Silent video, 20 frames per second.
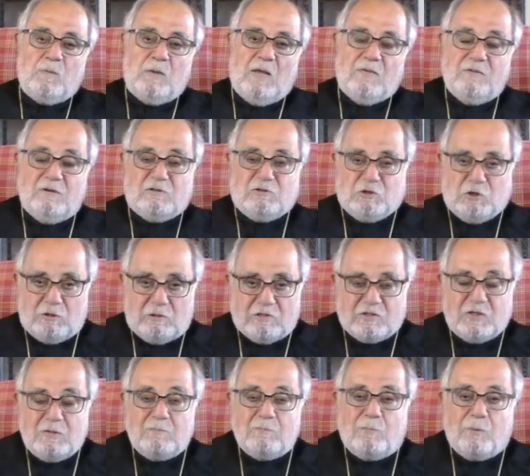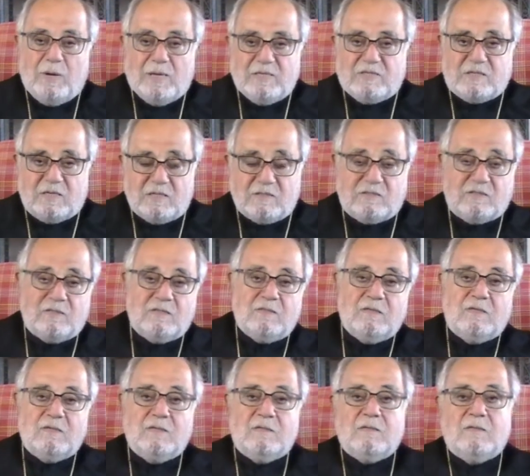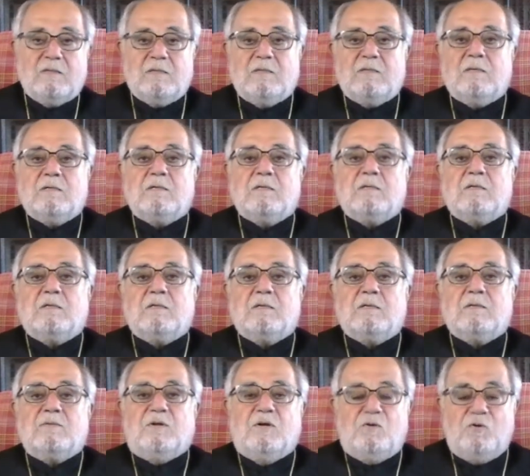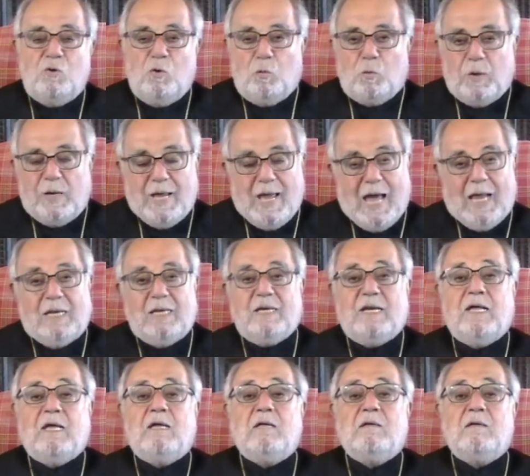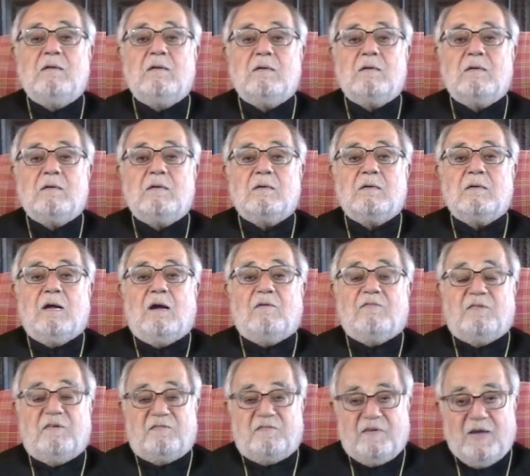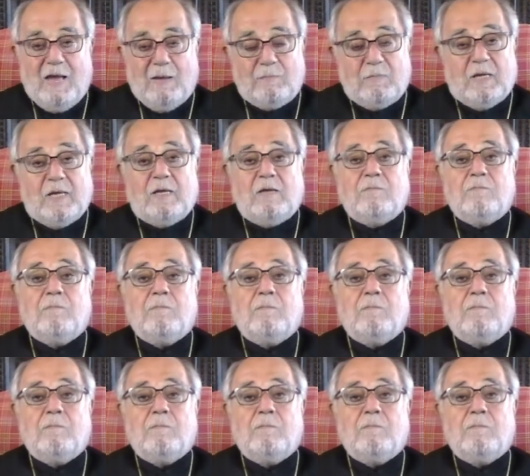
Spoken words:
And the church embraces the new reality of the family.